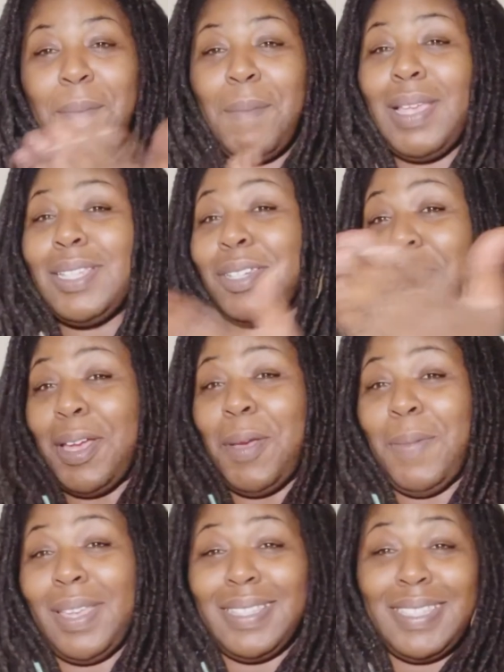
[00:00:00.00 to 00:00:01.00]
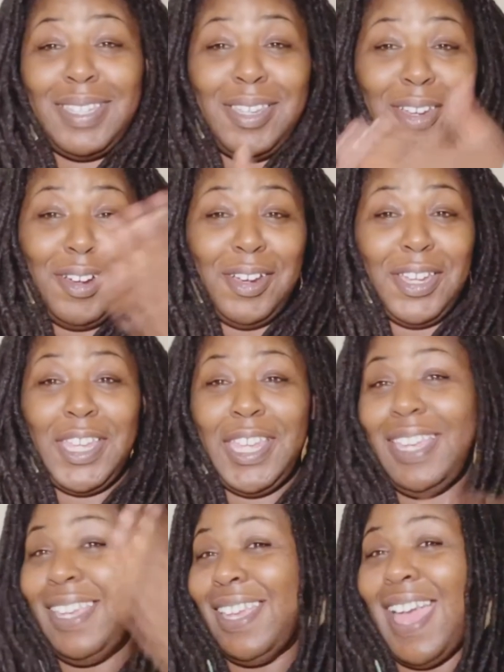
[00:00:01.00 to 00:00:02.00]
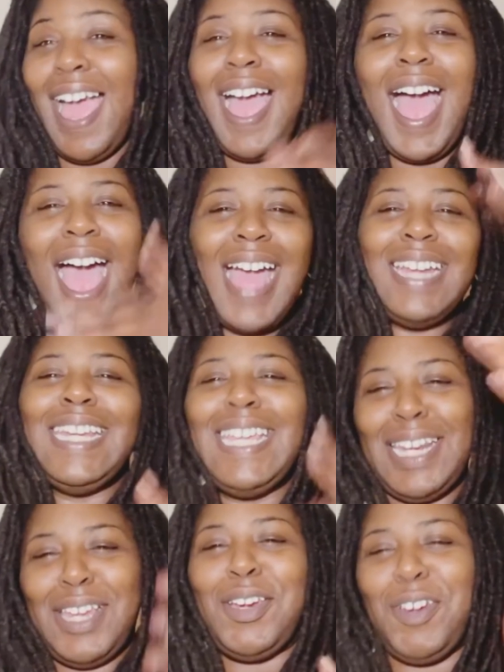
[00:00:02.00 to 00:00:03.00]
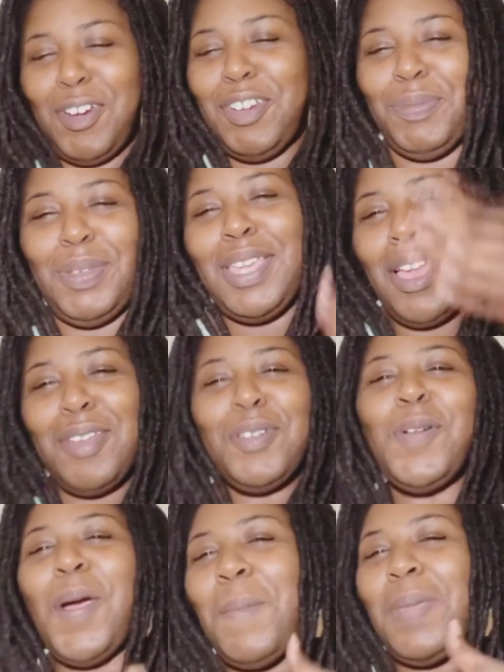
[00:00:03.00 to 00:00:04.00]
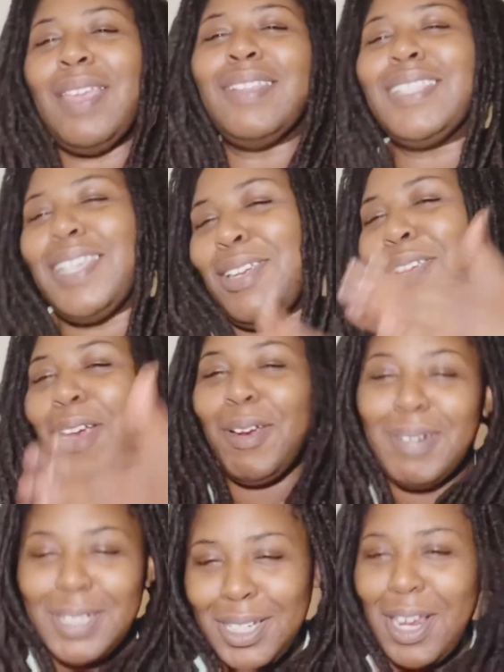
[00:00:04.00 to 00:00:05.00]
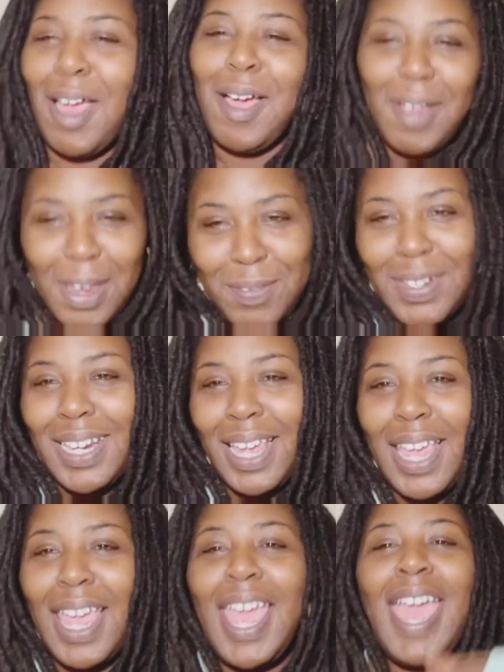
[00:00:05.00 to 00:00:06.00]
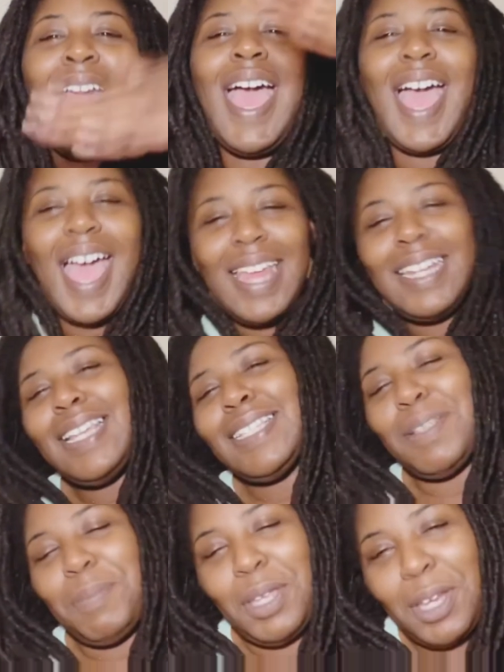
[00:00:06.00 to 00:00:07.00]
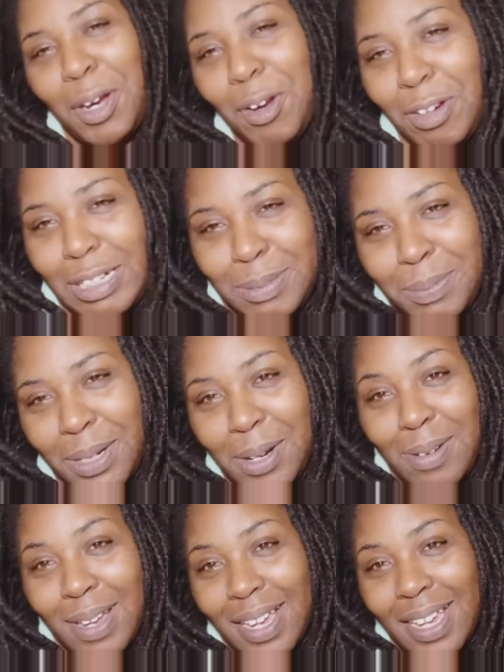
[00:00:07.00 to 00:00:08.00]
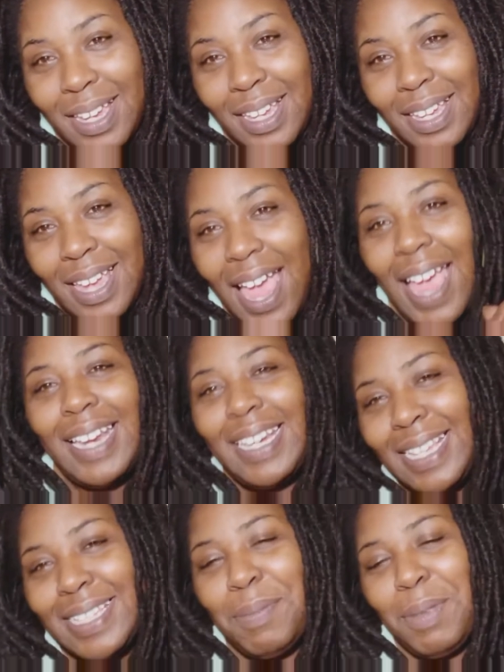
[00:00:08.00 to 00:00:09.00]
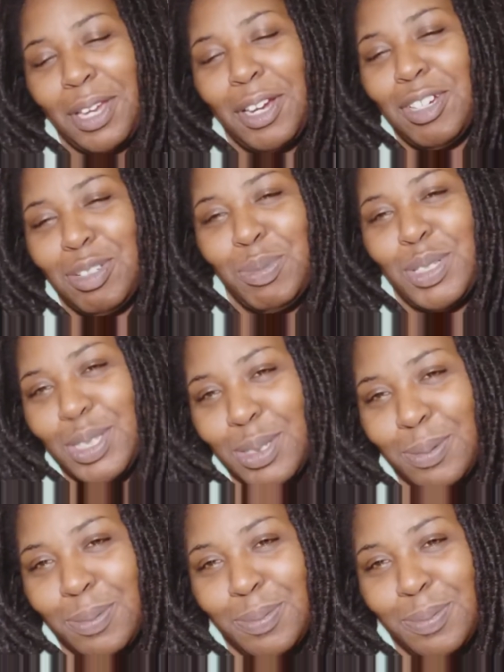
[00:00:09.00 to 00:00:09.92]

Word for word: make sure y'all come back and see your girl. I need encouragement. Y'all know I'm here to encourage y'all every day. I need some encouragement, okay? I need some encouragement too.